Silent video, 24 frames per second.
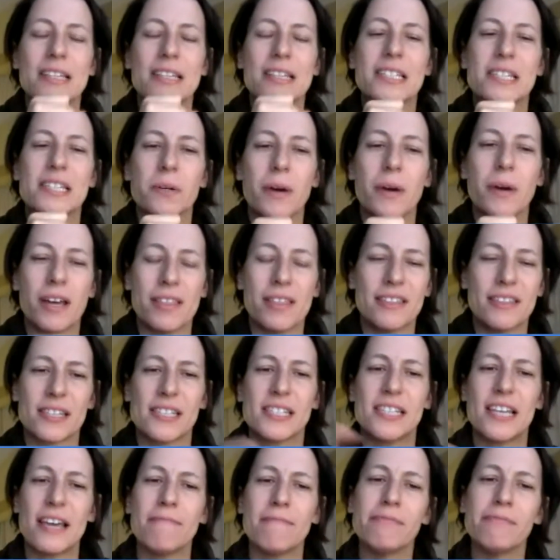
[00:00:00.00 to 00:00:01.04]
So I think the
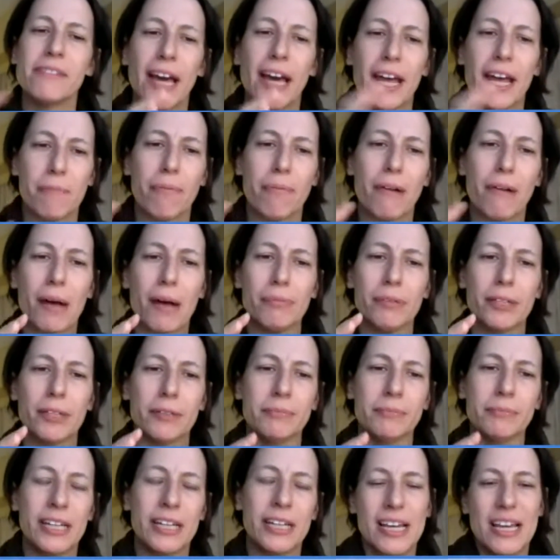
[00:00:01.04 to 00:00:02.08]
same kind of
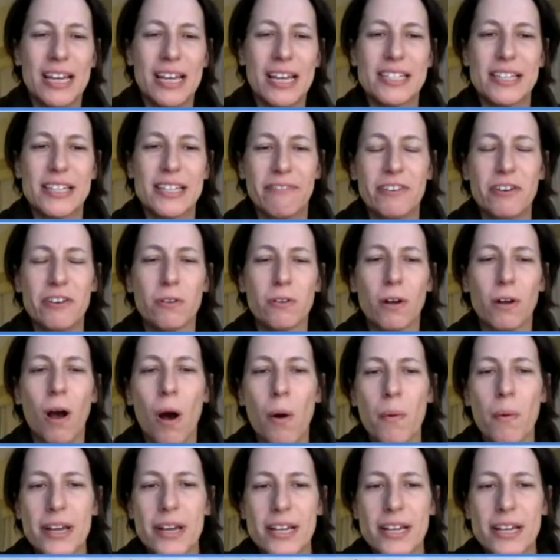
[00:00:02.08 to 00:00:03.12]
problem is if you're
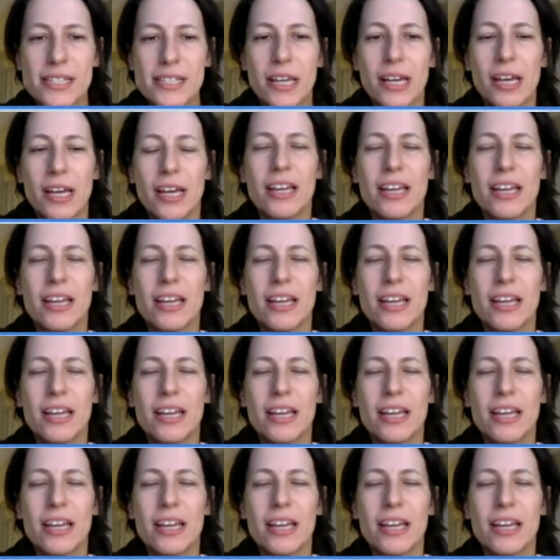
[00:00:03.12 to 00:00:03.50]
always,